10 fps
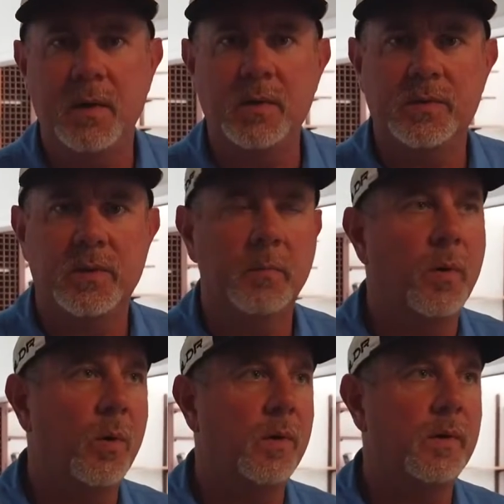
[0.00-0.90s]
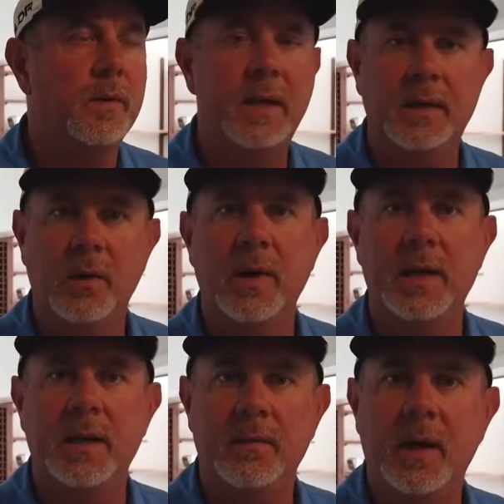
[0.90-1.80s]
most important
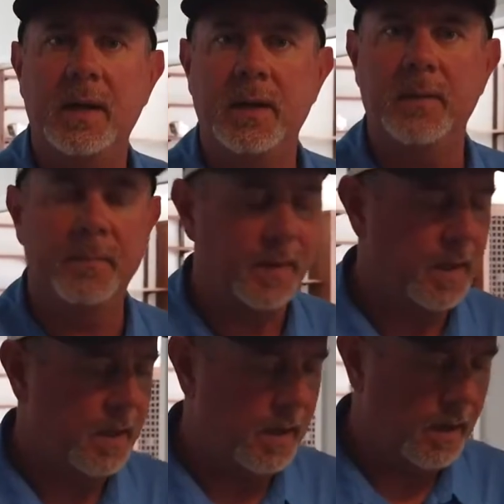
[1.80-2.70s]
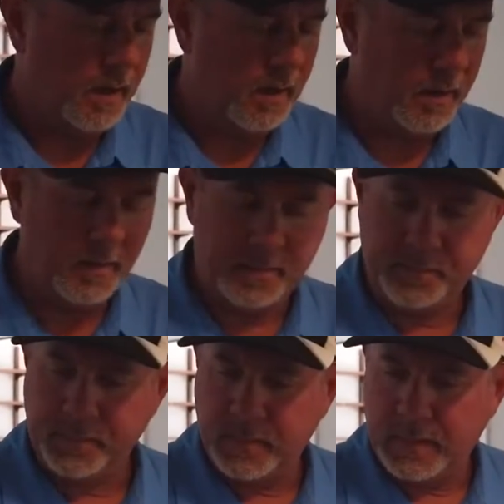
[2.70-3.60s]
ingredient right here
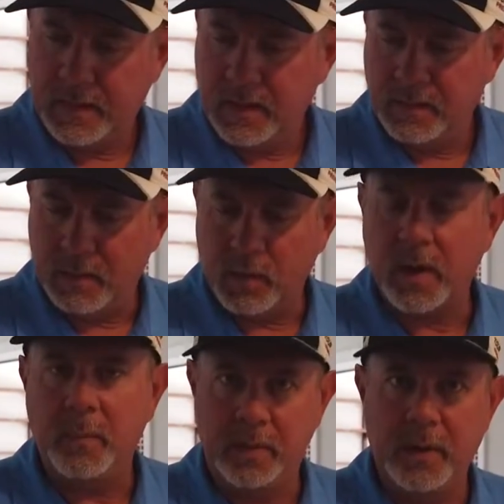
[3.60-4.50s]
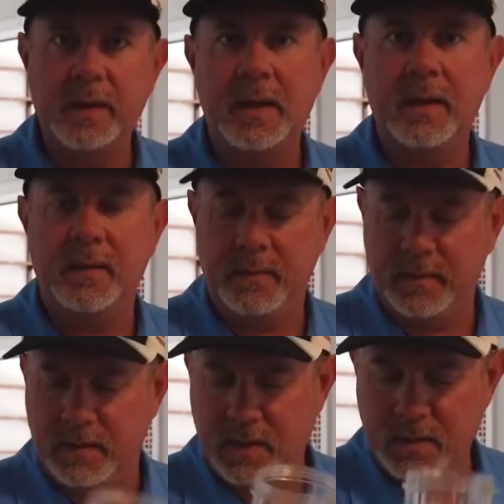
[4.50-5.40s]
that we're going to put in
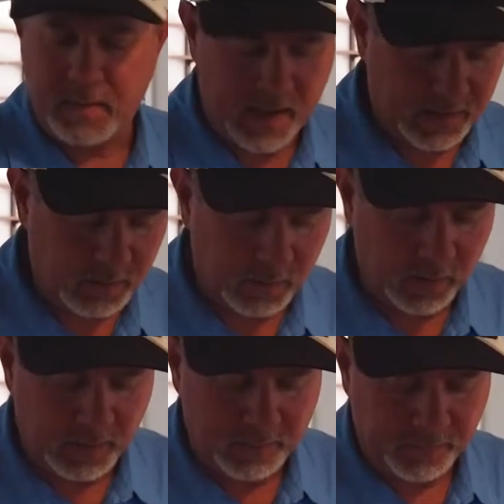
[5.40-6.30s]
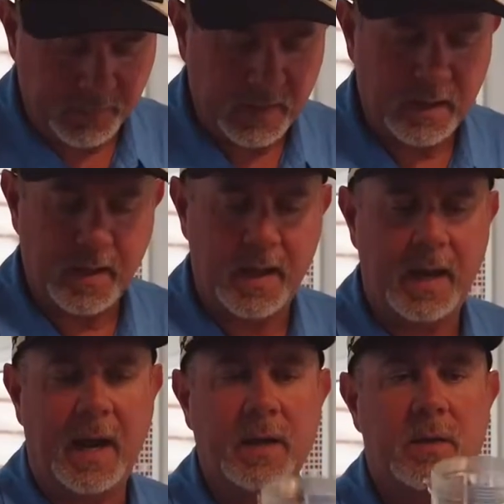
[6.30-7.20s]
the magic bullet.
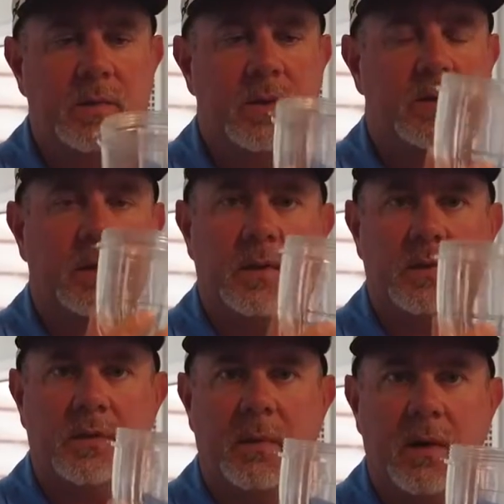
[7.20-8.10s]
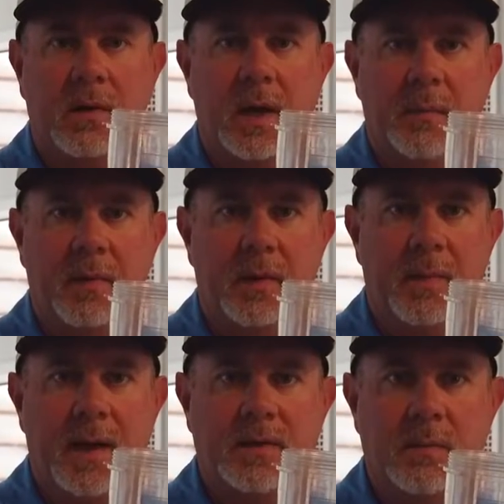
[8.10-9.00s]
And I use this little small cup on the
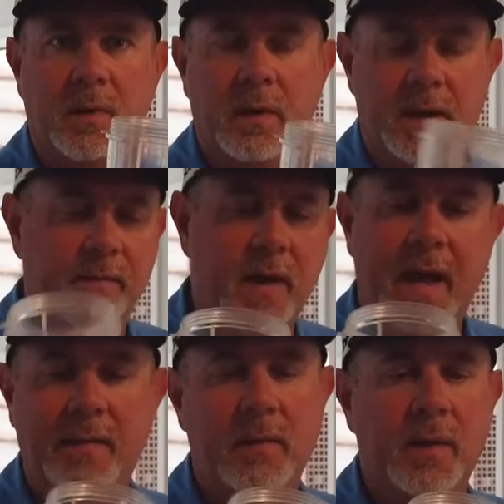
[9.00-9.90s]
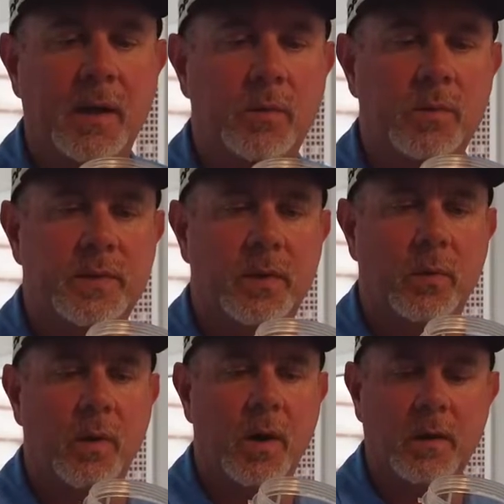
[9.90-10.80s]
magic bullet. If you have the bigger ones,
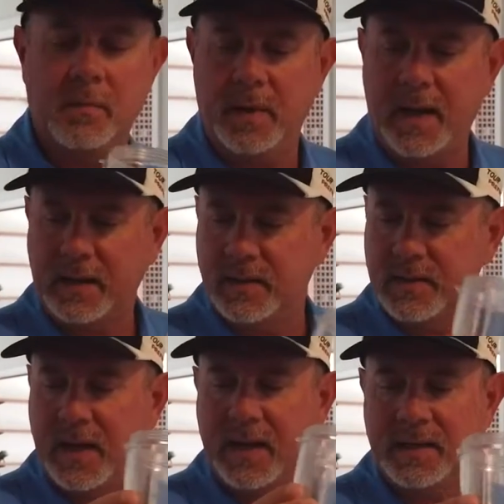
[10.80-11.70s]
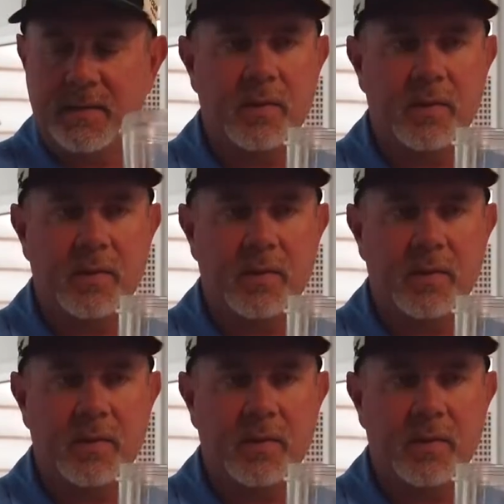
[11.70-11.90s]
it'll work, but I can size